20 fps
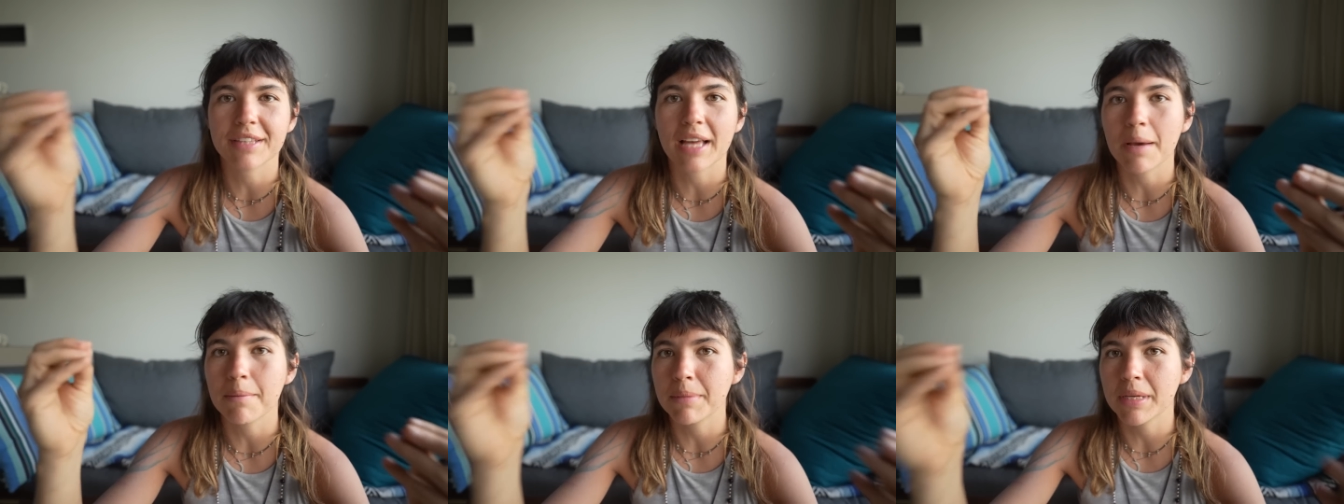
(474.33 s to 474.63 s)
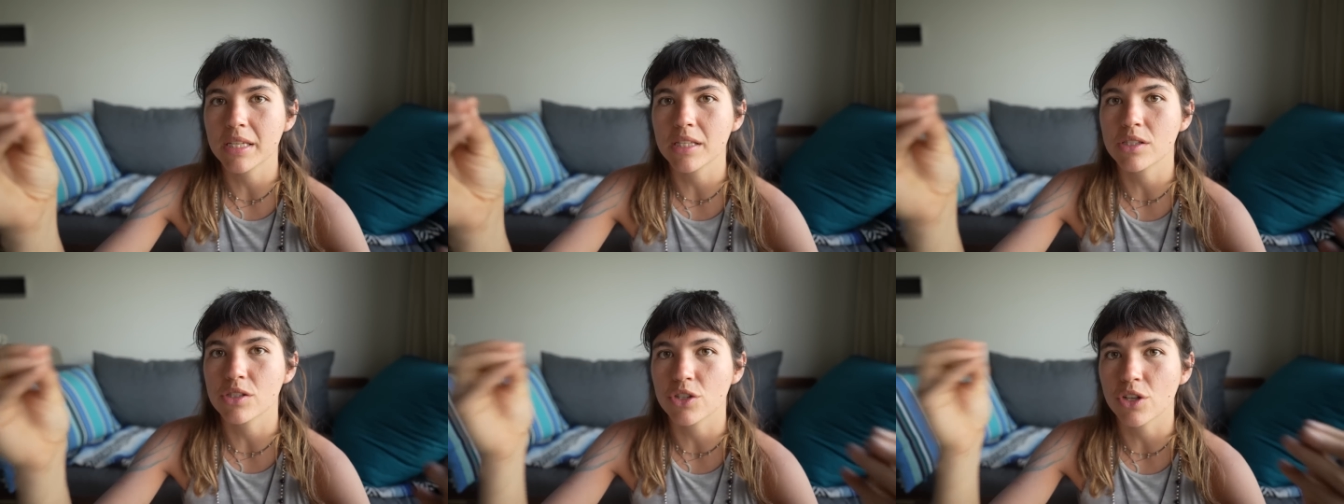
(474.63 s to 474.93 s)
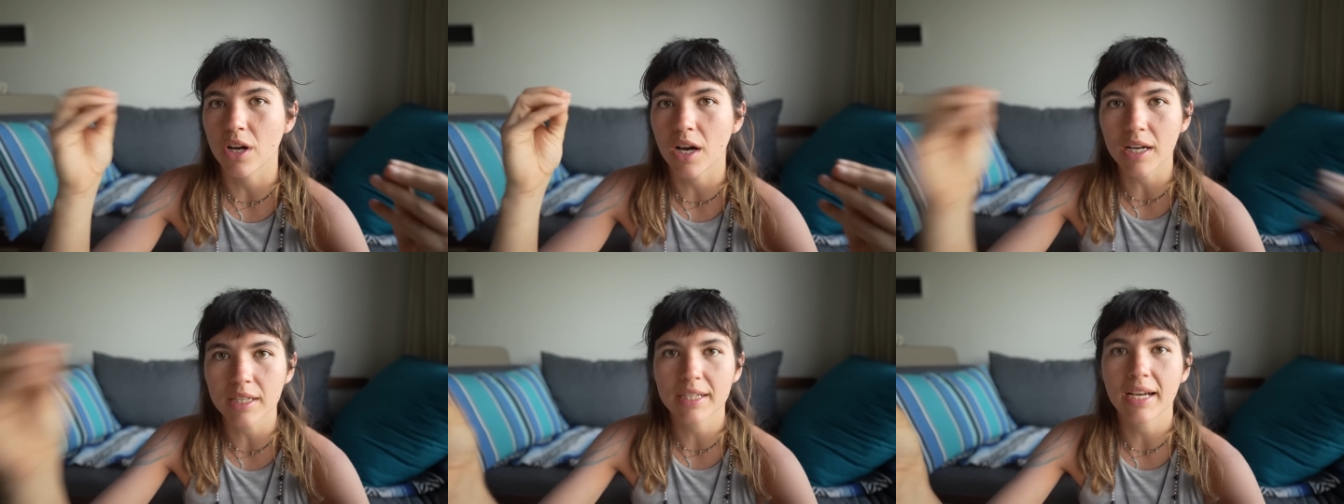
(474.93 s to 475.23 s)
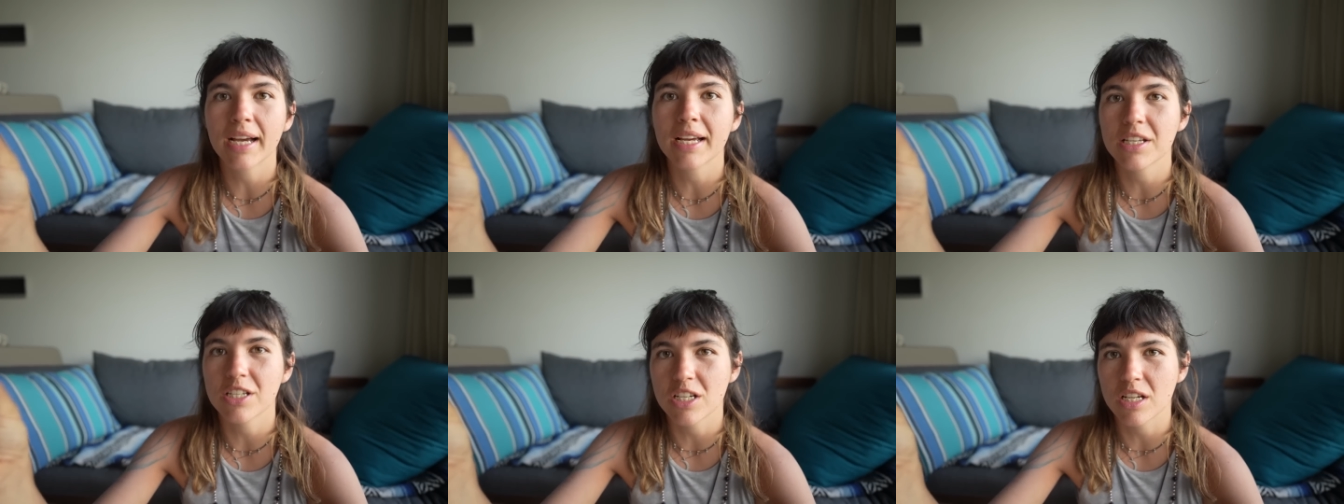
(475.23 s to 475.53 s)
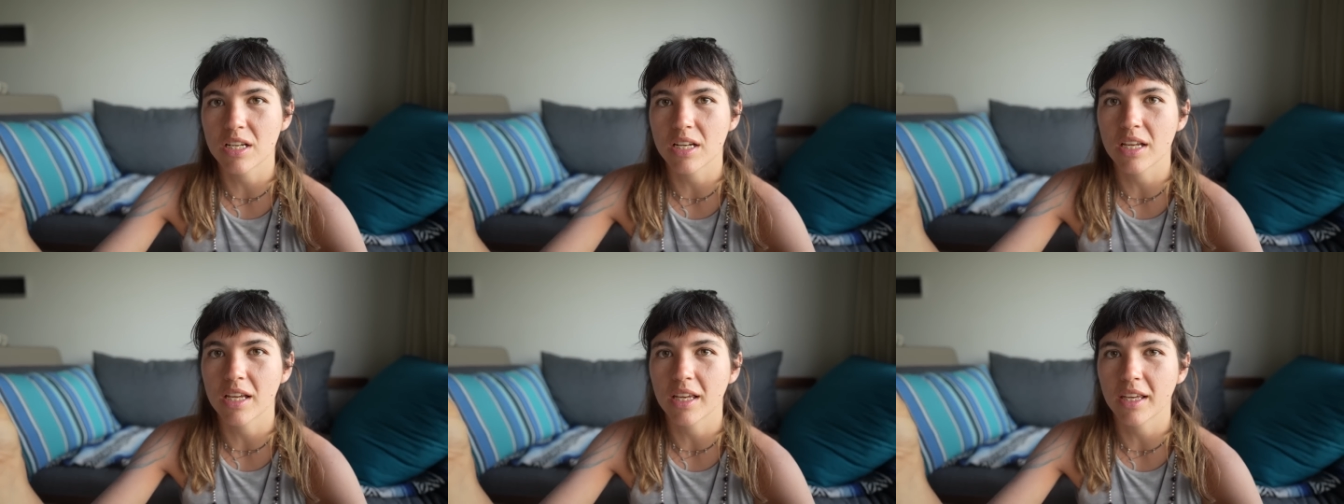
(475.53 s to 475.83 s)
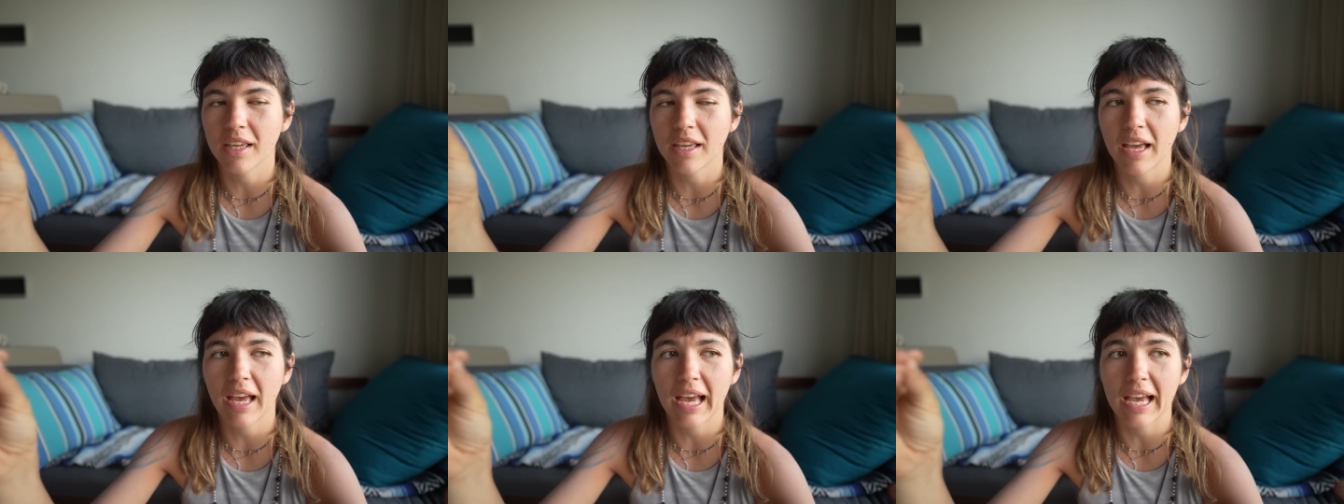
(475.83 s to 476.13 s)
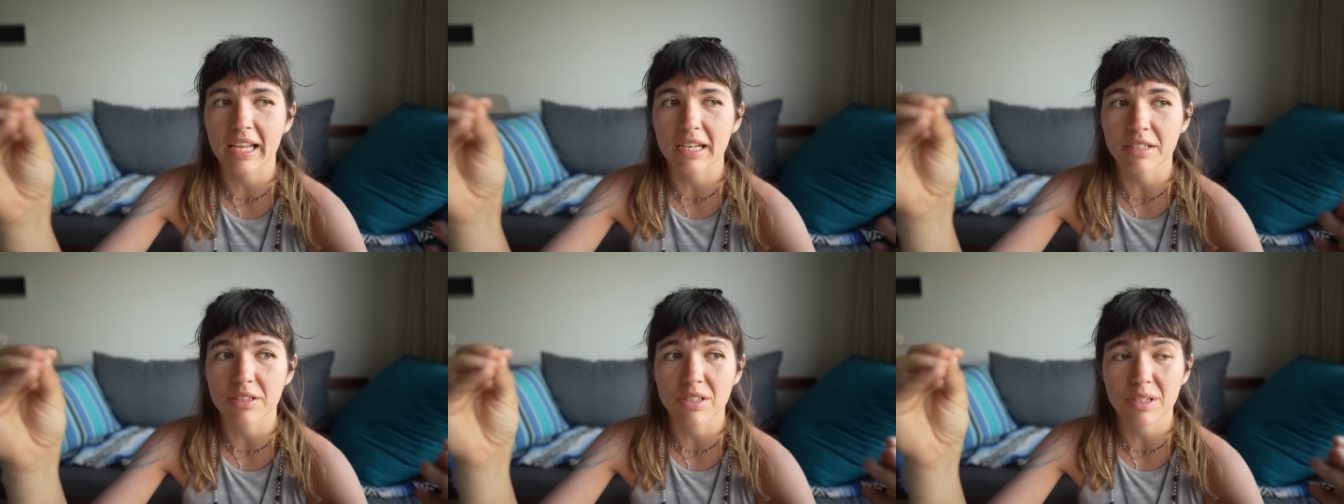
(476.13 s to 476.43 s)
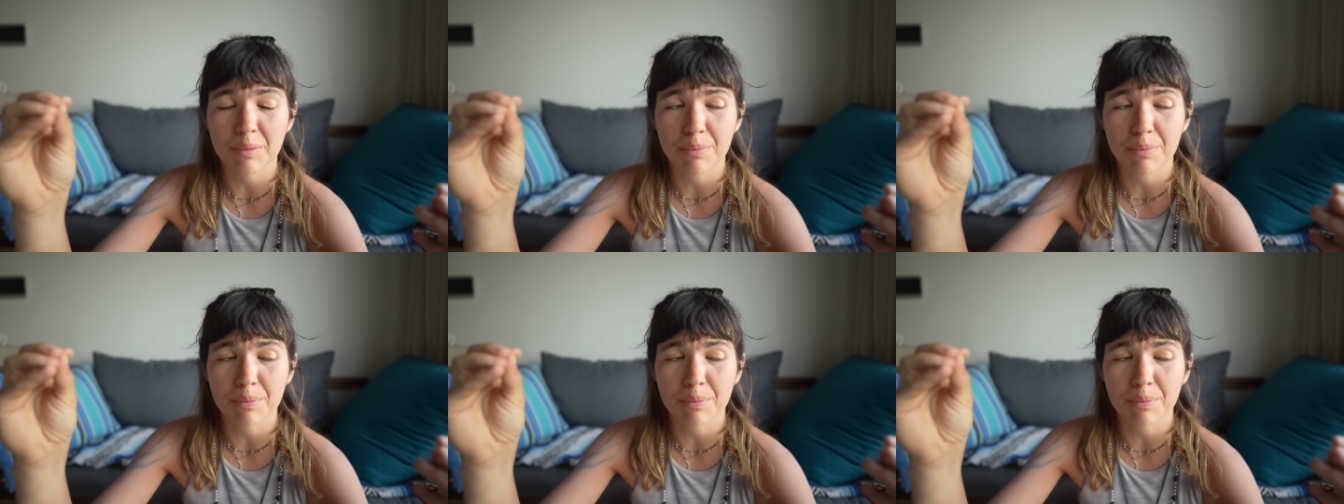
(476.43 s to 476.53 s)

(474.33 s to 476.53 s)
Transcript: that means you're unhygienic and